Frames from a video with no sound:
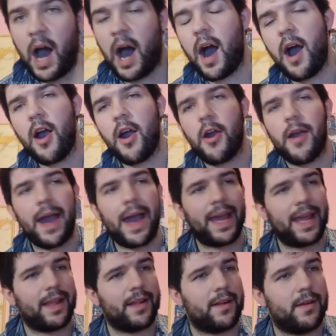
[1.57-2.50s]
All
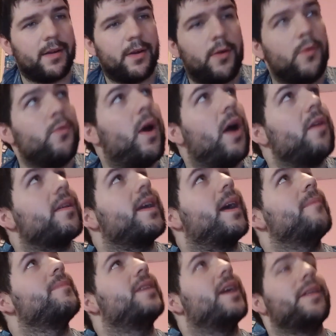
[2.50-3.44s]
right,
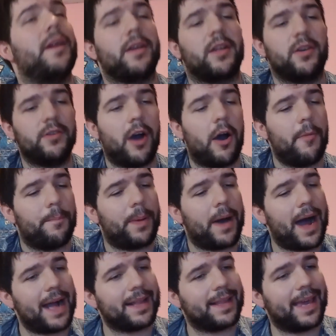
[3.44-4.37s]
welcome to the Gloat
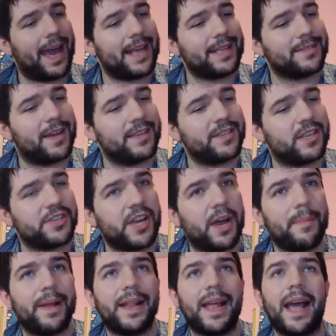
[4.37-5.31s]
Podcast, ladies and
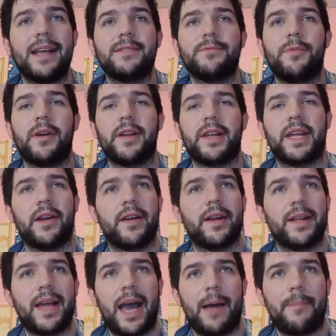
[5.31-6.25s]
gentlemen, as we're
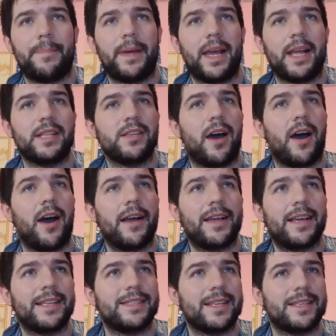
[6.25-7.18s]
gearing up. It's
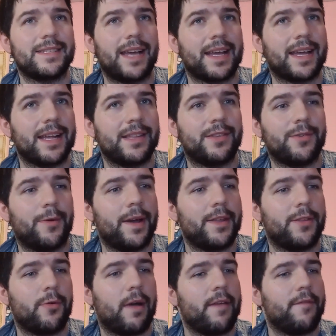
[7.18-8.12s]
August the 2nd,
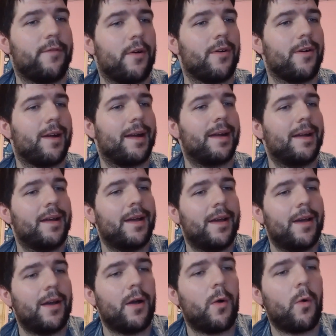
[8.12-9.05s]
2024,
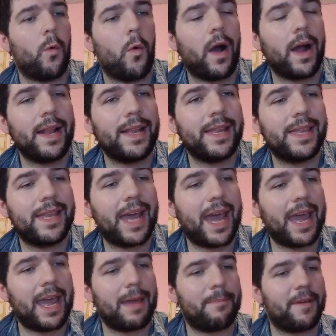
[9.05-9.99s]
one
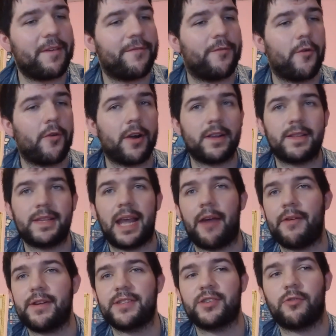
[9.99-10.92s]
day before
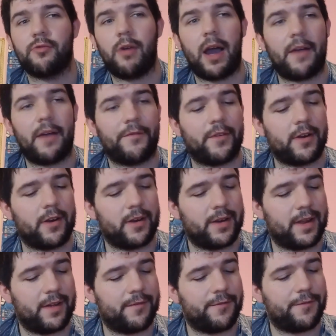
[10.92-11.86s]
Terrence
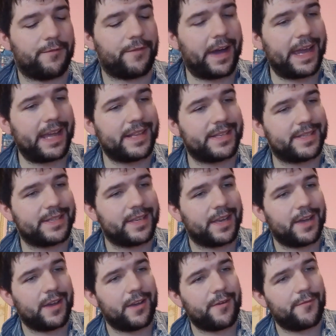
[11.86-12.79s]
Crawford fights
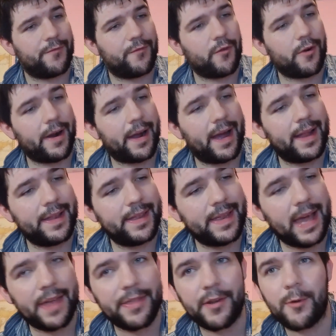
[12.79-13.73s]
for
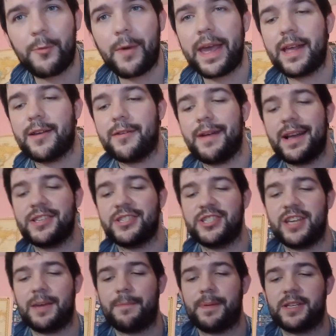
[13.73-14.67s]
another weight class
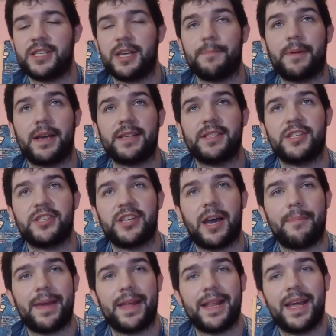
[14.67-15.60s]
championship, ladies and
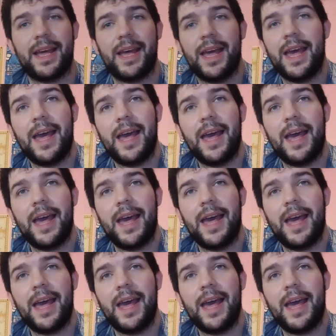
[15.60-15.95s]
gentlemen.